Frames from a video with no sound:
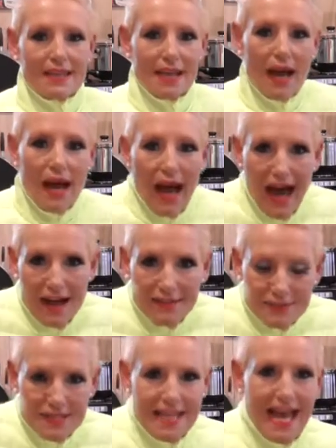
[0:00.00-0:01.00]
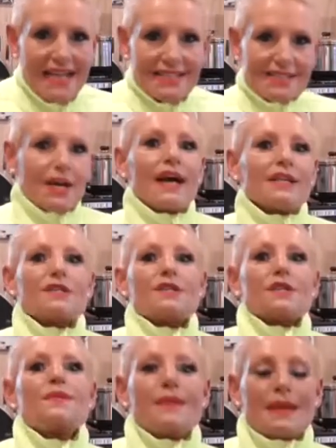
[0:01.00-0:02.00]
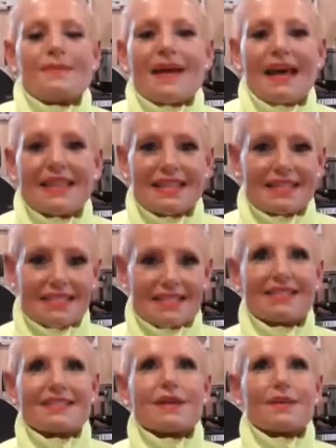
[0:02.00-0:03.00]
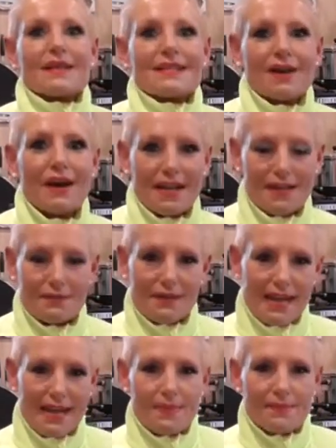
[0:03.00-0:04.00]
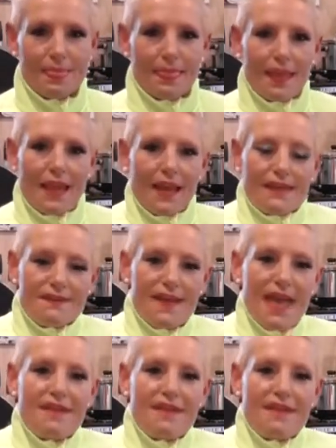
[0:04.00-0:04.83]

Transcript: After that, science should be about this. This is so exciting. You ready? For